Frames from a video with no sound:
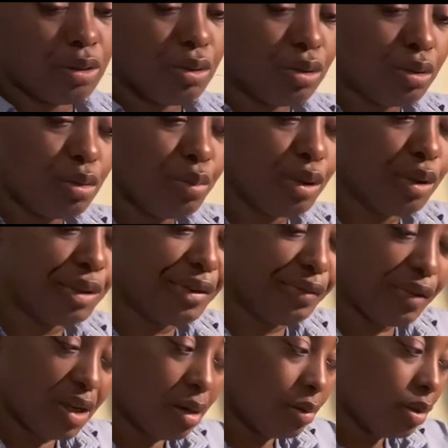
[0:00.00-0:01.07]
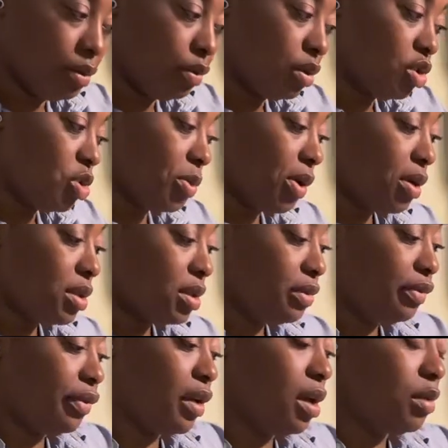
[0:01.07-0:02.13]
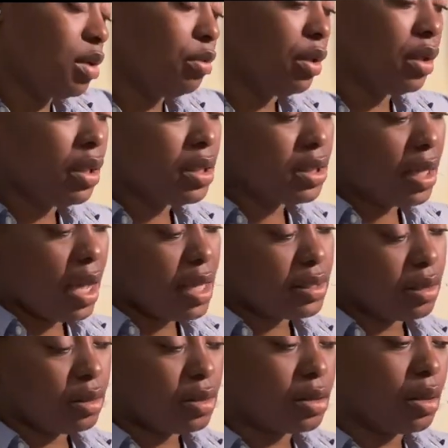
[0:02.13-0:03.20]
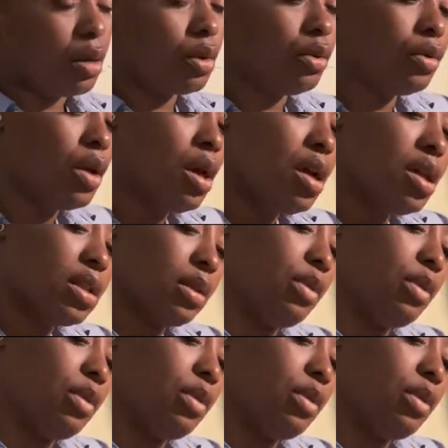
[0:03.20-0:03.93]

new, build a family with this person, family, blood, ties, inner circle. Some